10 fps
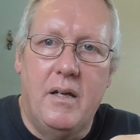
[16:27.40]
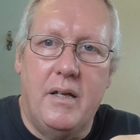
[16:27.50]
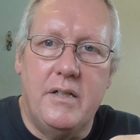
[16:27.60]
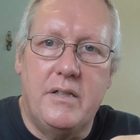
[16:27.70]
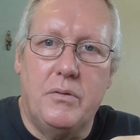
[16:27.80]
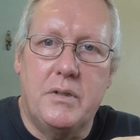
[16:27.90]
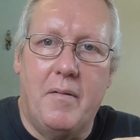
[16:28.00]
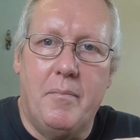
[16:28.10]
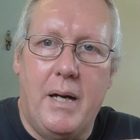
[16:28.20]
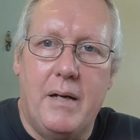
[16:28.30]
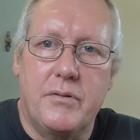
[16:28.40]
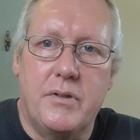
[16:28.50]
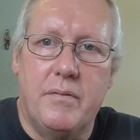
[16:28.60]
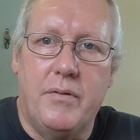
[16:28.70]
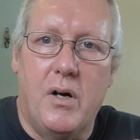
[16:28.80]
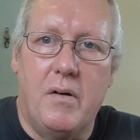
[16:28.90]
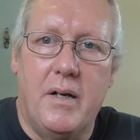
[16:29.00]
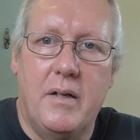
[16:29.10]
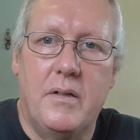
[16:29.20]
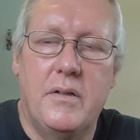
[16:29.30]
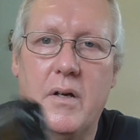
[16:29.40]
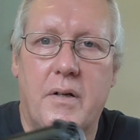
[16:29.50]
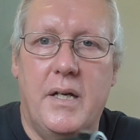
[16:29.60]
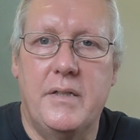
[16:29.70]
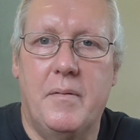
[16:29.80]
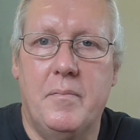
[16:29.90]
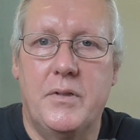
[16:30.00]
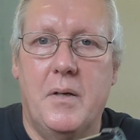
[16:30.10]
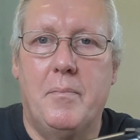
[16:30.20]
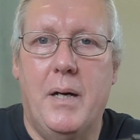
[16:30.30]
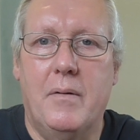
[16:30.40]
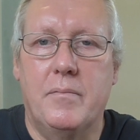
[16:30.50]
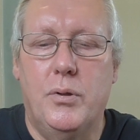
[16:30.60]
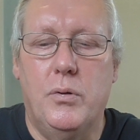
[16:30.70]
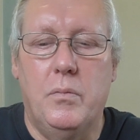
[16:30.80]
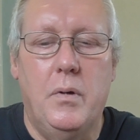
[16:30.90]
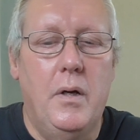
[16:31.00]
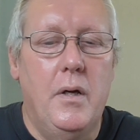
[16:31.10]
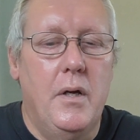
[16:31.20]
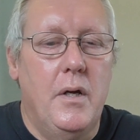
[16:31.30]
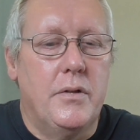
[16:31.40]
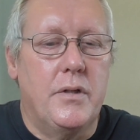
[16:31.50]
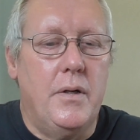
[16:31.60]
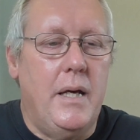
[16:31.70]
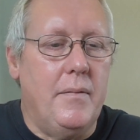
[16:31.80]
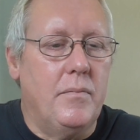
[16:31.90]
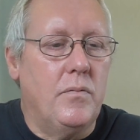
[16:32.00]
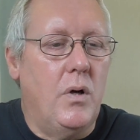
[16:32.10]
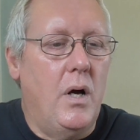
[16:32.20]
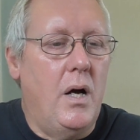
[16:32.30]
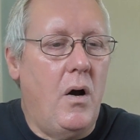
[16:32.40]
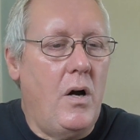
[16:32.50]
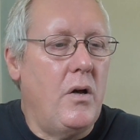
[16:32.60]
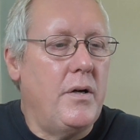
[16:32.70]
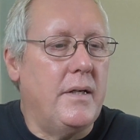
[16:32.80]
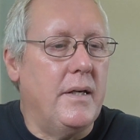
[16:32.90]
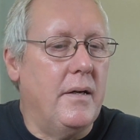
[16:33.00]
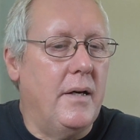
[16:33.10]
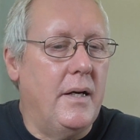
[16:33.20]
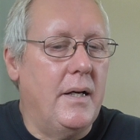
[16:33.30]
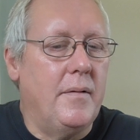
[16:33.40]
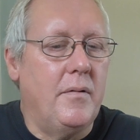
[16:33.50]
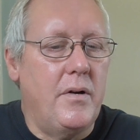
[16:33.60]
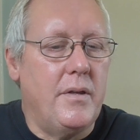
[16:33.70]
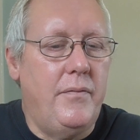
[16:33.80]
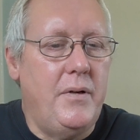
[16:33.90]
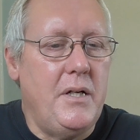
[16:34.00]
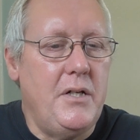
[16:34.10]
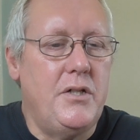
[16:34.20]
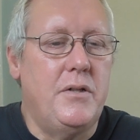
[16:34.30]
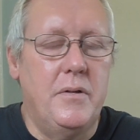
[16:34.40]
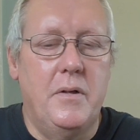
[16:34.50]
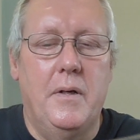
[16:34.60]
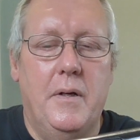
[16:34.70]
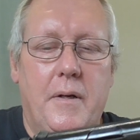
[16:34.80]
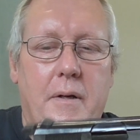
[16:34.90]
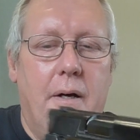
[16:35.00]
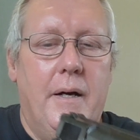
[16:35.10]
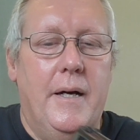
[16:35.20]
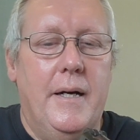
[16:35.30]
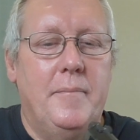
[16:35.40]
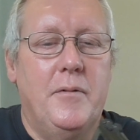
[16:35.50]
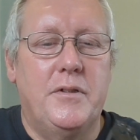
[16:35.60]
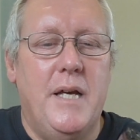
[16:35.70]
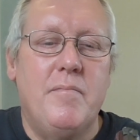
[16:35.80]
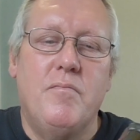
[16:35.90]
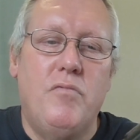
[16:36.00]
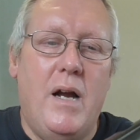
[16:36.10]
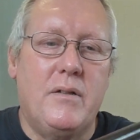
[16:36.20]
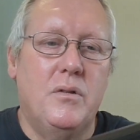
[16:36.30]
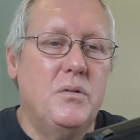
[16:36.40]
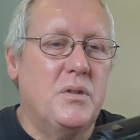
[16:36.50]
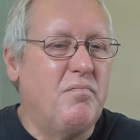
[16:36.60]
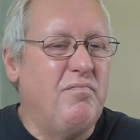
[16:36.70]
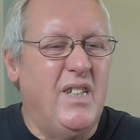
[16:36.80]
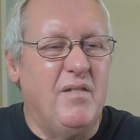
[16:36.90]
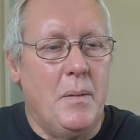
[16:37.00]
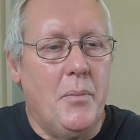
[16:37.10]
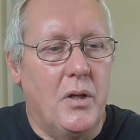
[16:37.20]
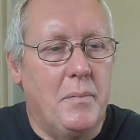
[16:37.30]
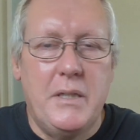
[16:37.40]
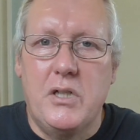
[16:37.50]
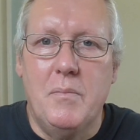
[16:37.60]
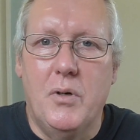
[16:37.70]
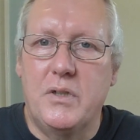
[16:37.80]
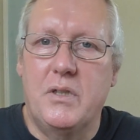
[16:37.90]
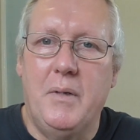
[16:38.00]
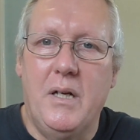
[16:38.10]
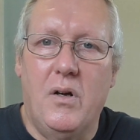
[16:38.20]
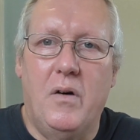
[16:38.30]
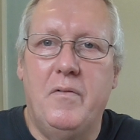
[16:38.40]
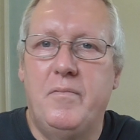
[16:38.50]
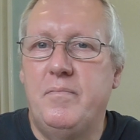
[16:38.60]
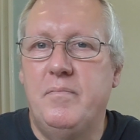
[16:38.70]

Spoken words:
it's still £7 to fire it. Okay, £7 pull. So yeah, I like it. Like the finish. I said rattles didn't really bother me too much. I mean, a lot of